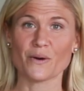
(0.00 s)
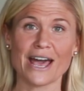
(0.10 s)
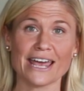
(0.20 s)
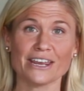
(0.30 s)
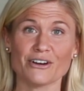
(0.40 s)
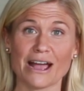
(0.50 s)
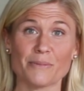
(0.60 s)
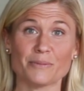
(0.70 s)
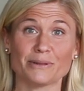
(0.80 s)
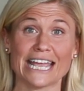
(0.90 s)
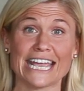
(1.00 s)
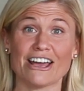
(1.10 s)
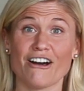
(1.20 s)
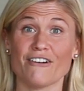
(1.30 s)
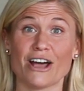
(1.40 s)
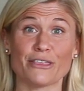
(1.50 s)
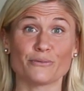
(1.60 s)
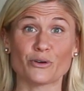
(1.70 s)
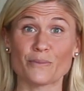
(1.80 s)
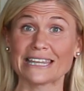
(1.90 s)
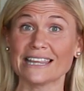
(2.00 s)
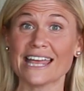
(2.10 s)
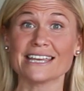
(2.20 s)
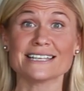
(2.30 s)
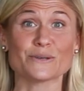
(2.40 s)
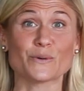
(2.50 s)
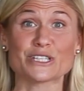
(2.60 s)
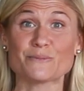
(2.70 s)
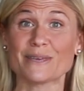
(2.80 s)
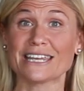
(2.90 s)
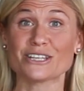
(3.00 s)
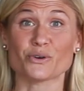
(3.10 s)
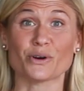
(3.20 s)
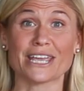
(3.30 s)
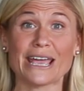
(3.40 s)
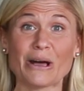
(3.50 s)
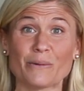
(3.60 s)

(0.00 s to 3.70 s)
go ahead and grab a plate of either romaine lettuce or spinach or kale,